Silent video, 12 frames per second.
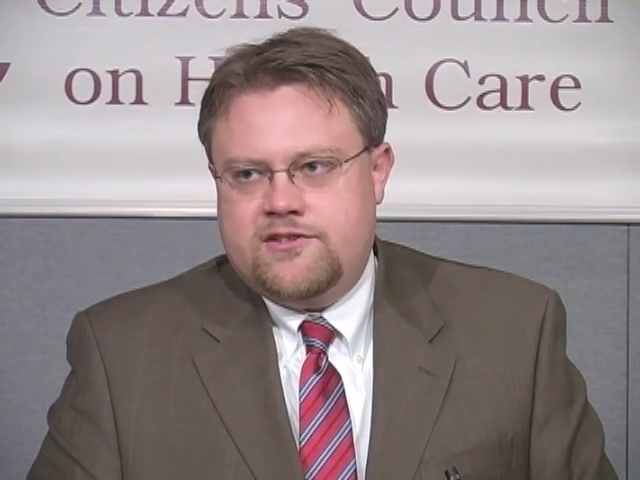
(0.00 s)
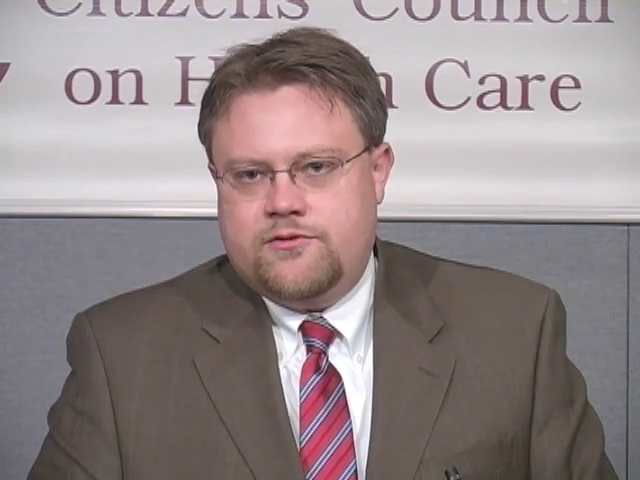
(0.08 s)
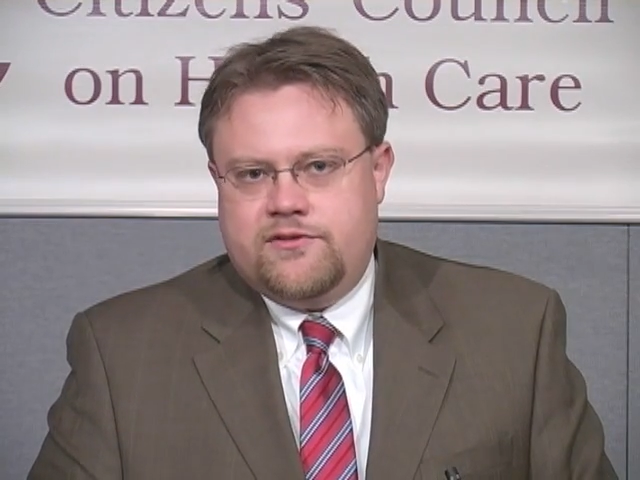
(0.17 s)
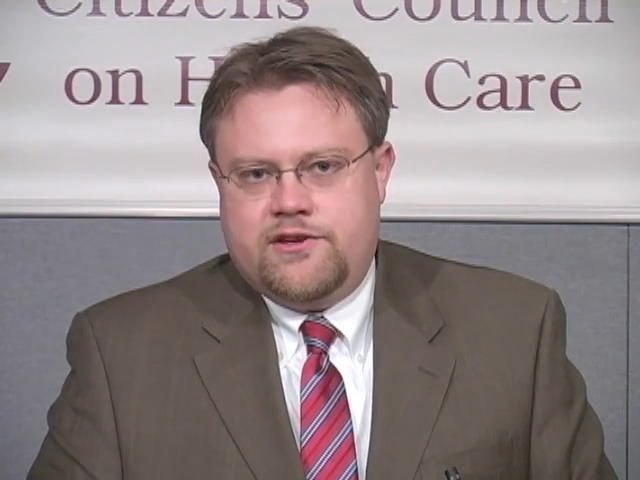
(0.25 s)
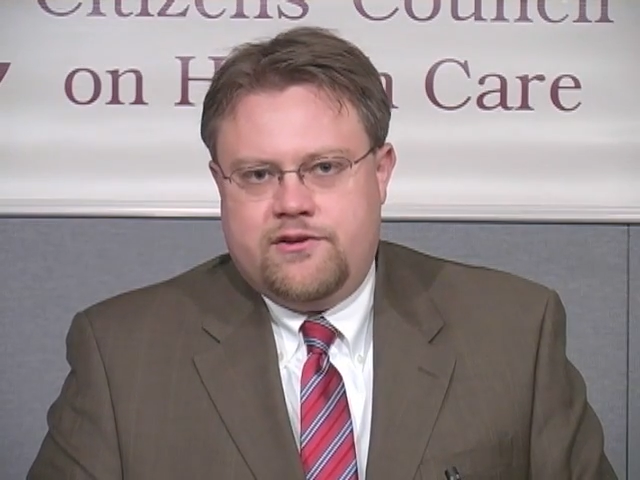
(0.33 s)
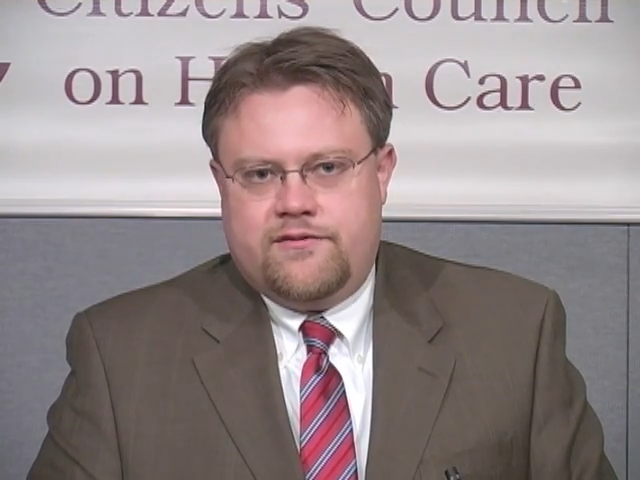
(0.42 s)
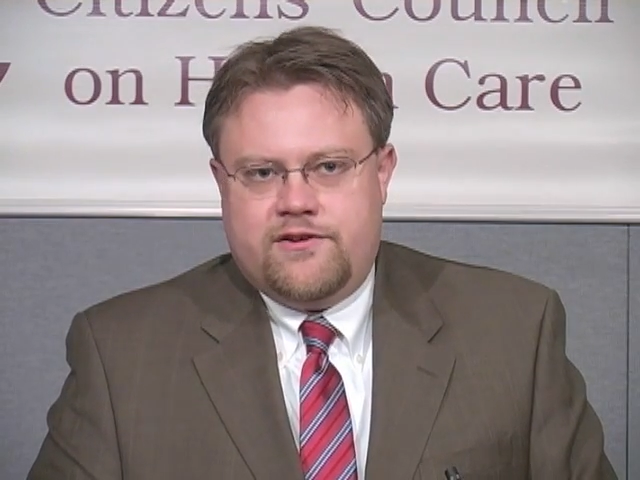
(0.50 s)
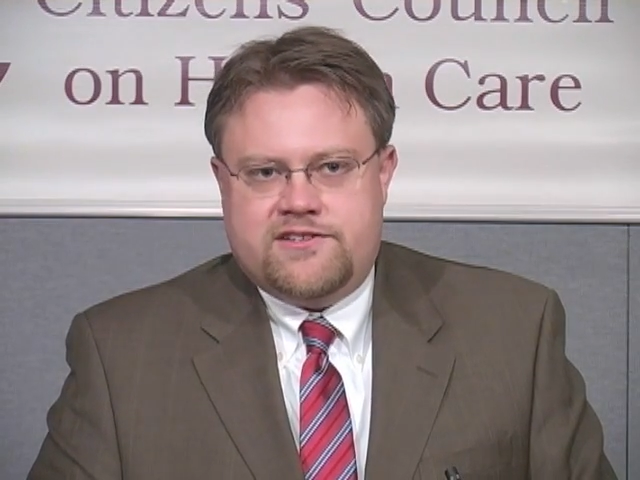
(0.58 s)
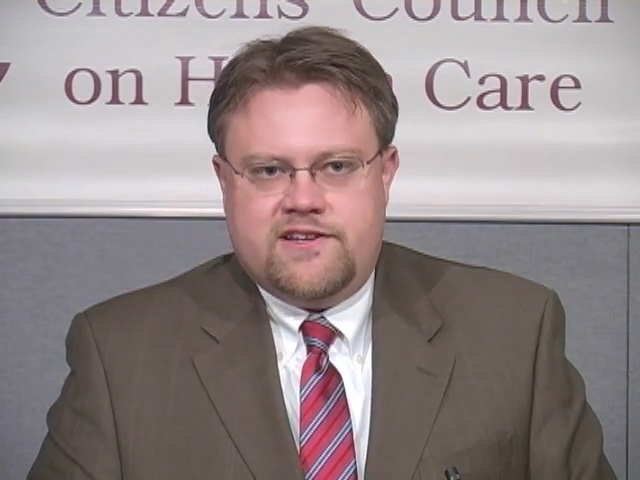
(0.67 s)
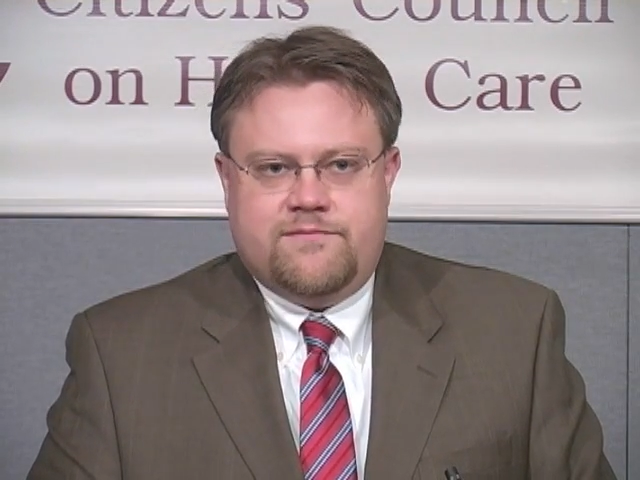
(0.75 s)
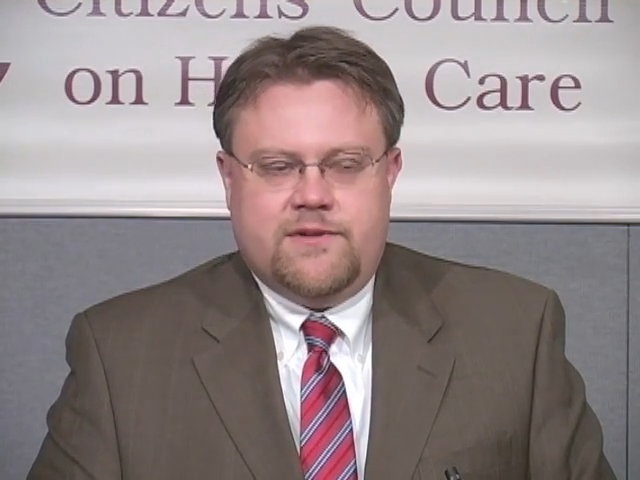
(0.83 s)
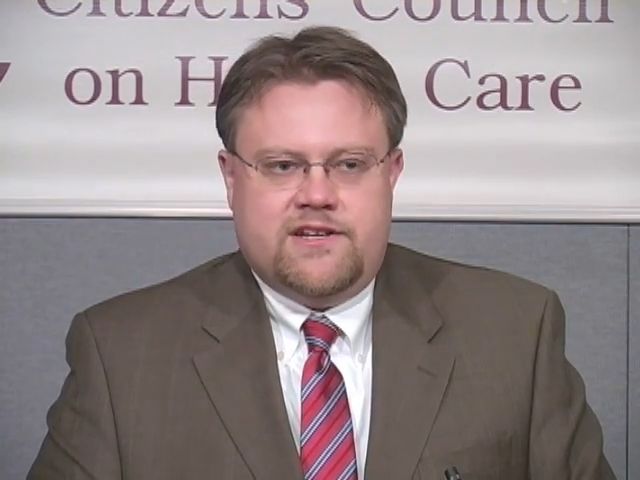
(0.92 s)
to the
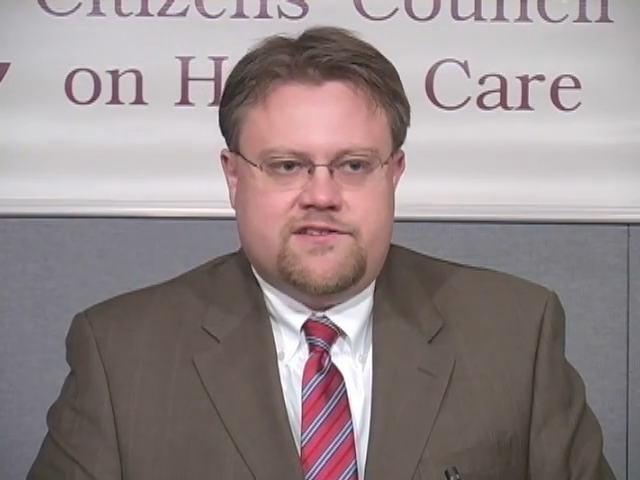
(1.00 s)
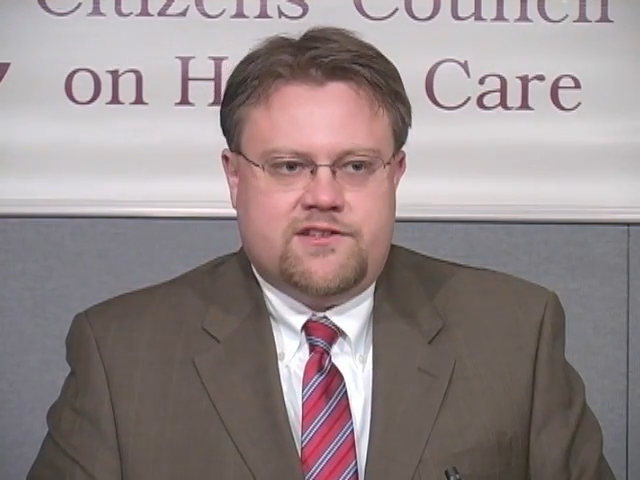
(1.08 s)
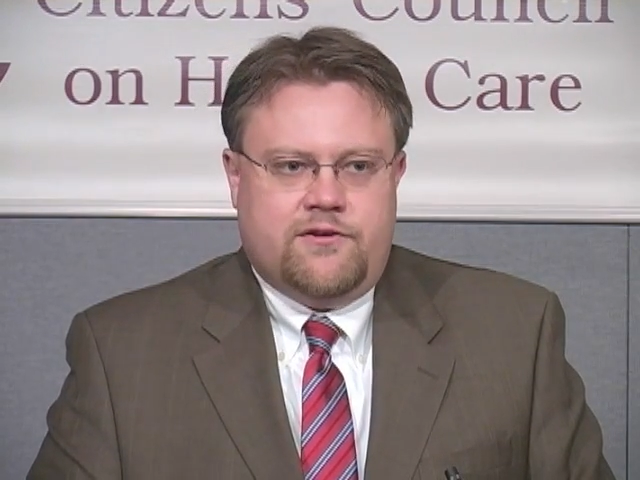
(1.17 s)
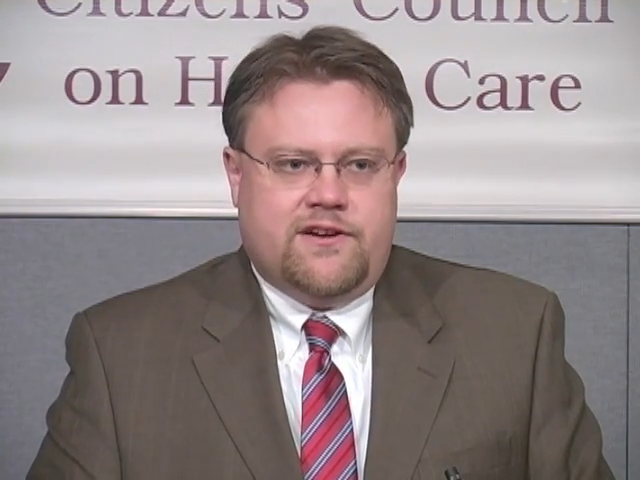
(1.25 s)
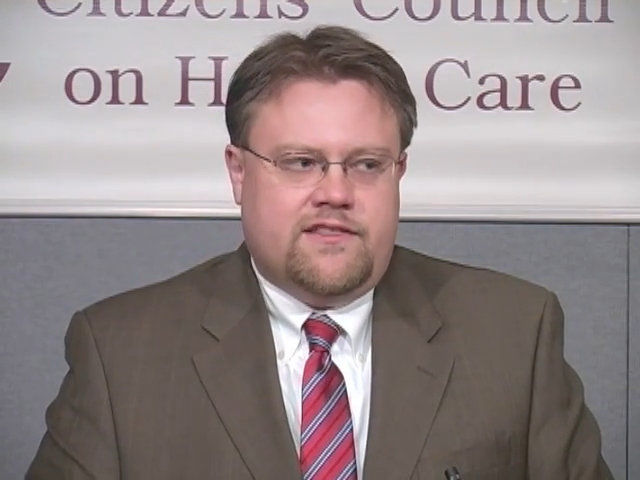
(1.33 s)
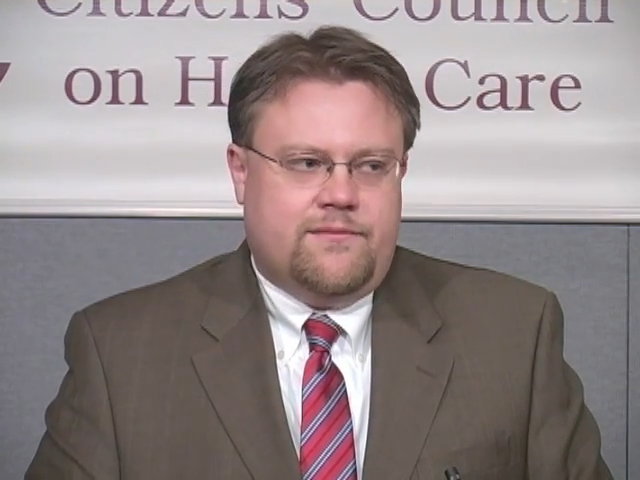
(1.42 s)
University of Minnesota and